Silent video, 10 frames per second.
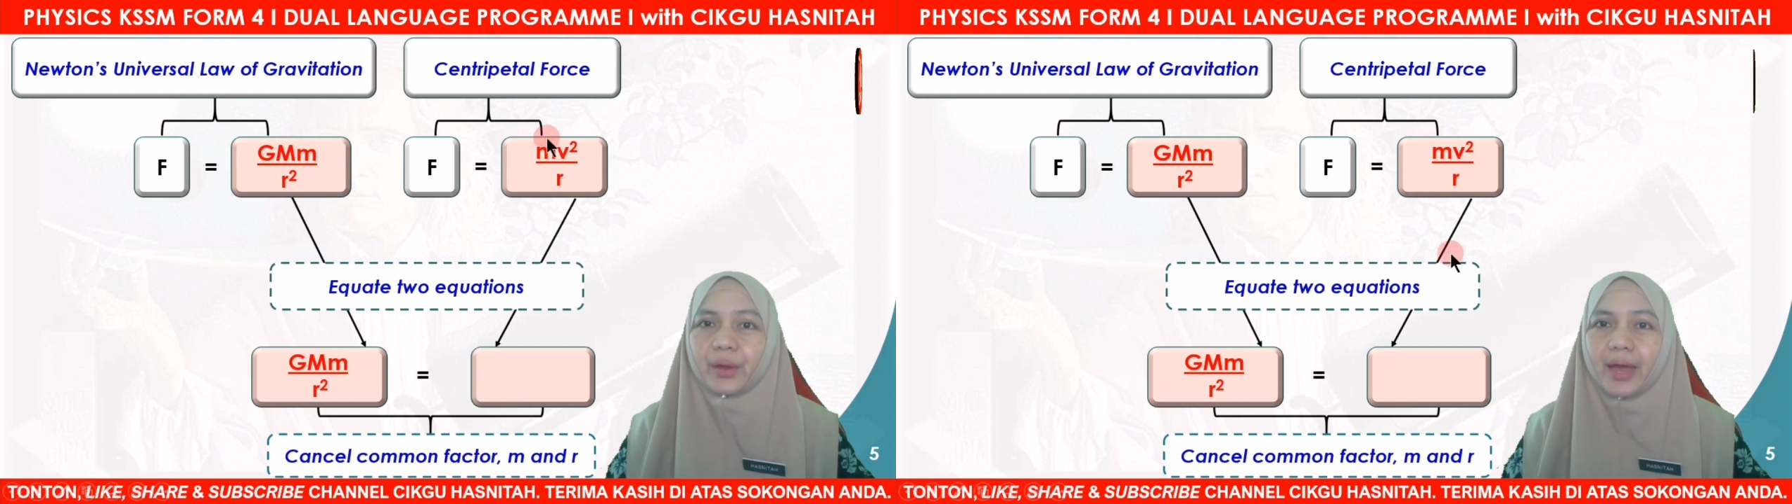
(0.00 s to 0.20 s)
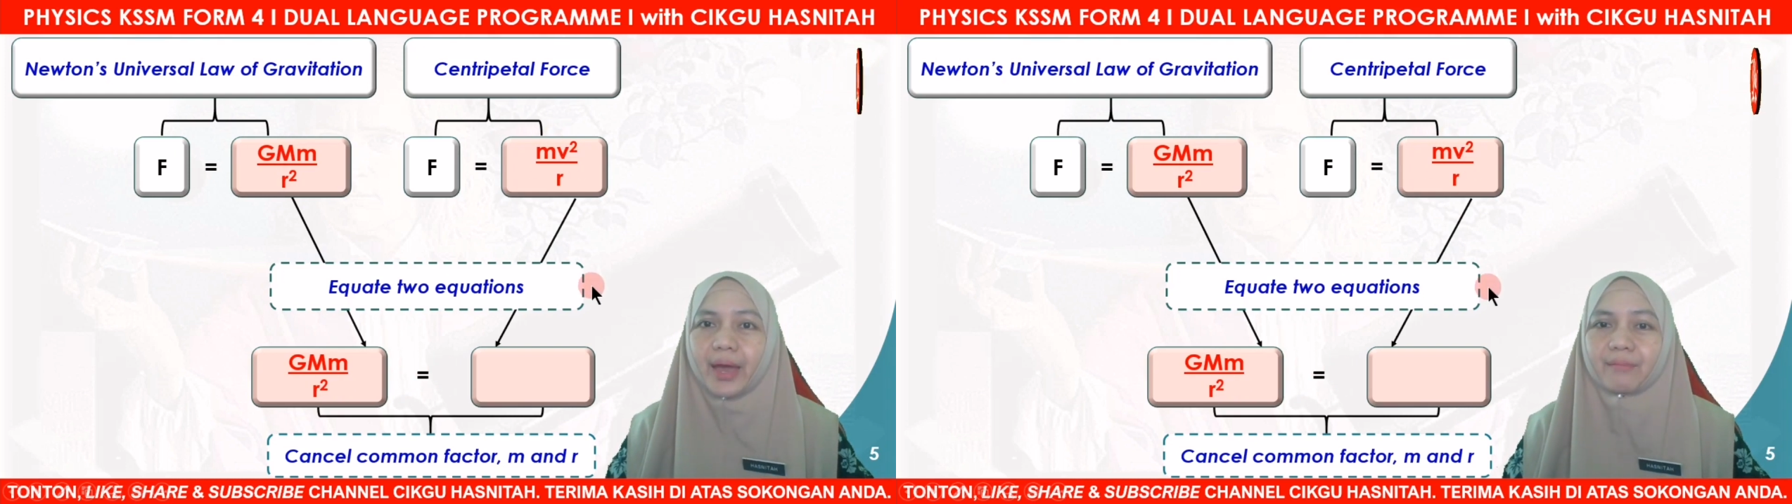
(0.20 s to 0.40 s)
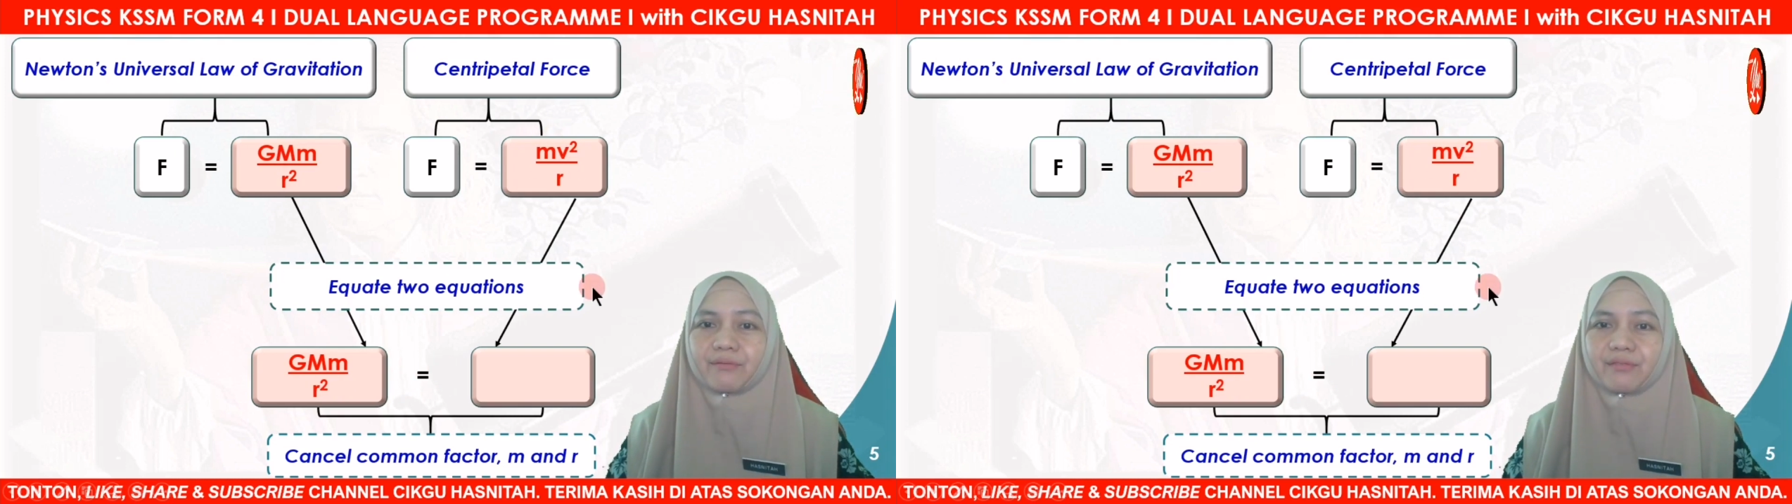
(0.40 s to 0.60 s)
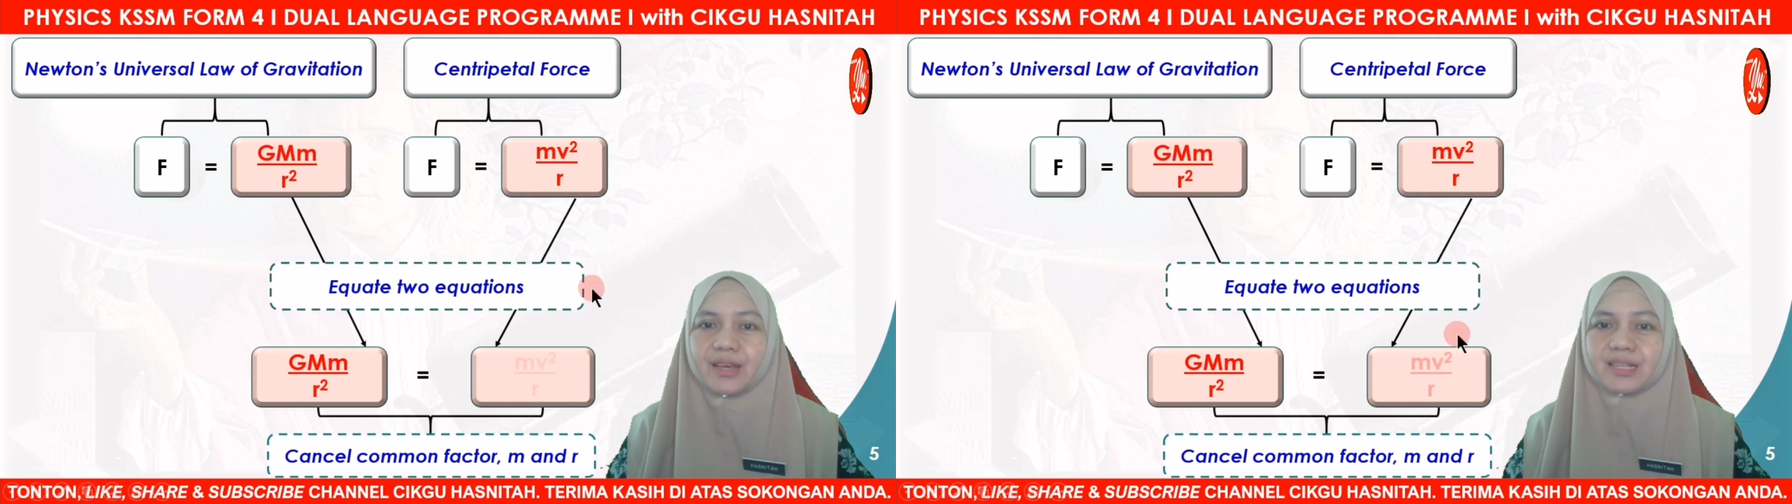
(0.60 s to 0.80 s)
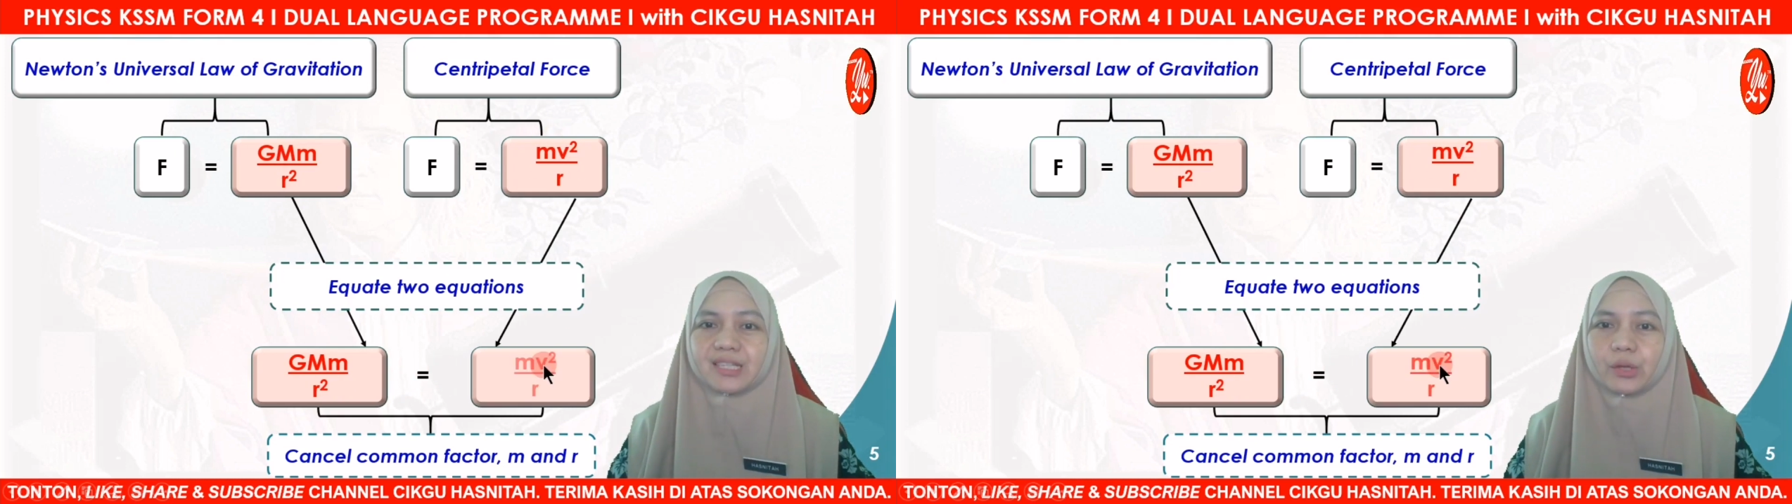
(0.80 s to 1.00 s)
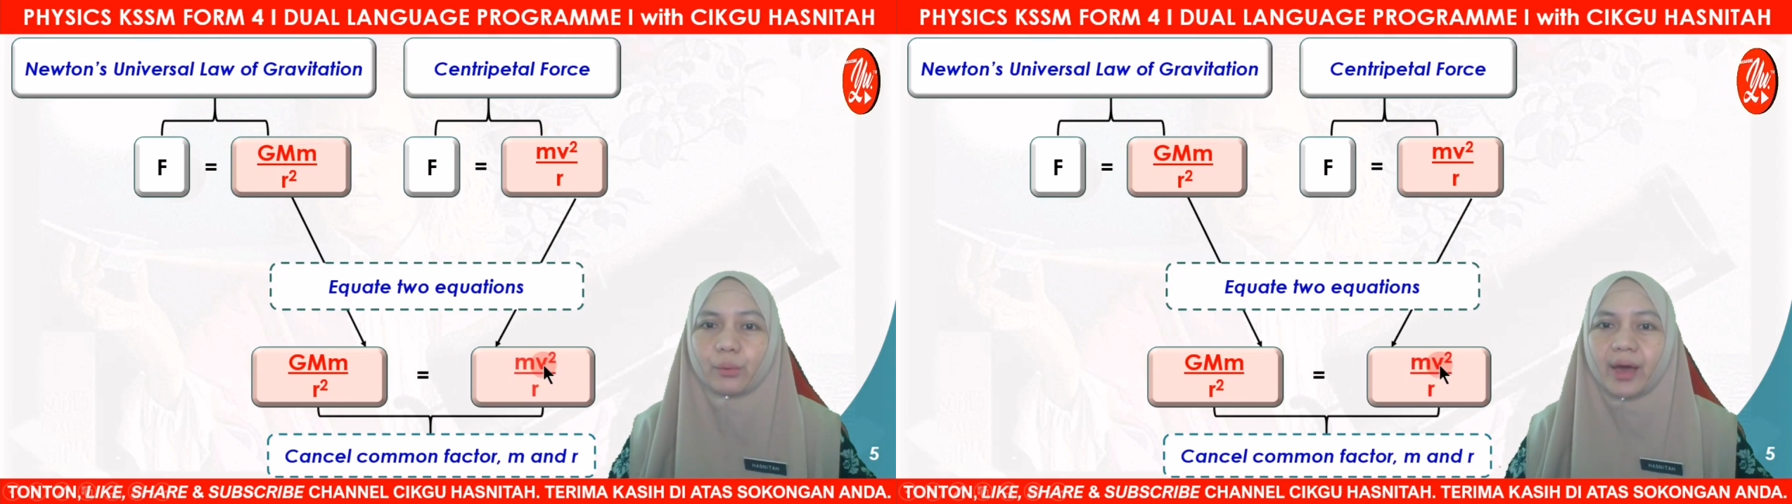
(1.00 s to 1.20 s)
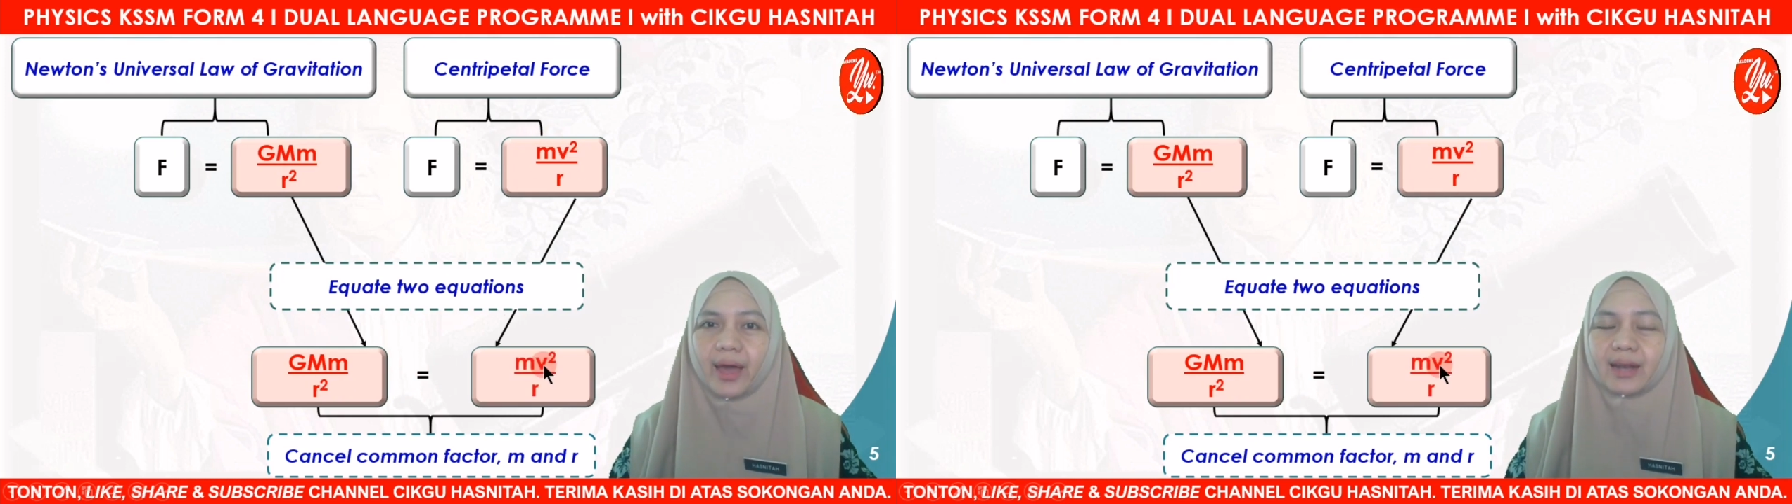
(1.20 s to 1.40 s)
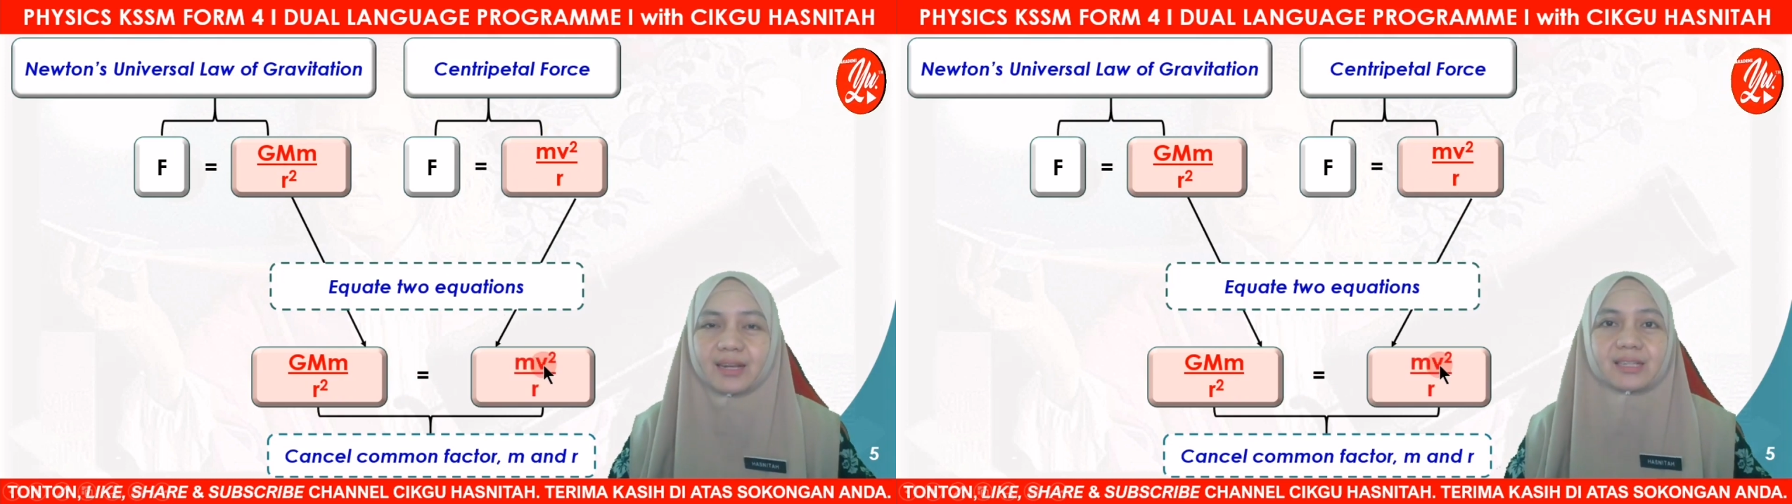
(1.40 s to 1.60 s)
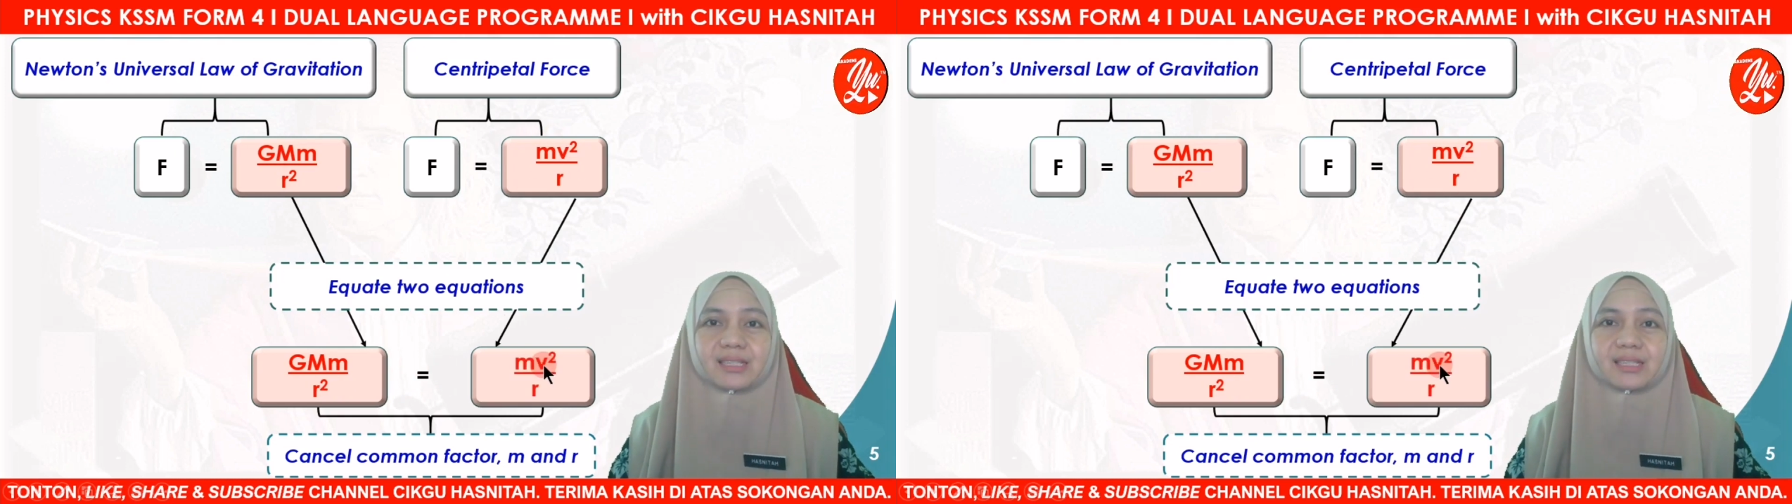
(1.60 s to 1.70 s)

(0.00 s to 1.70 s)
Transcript: MV squared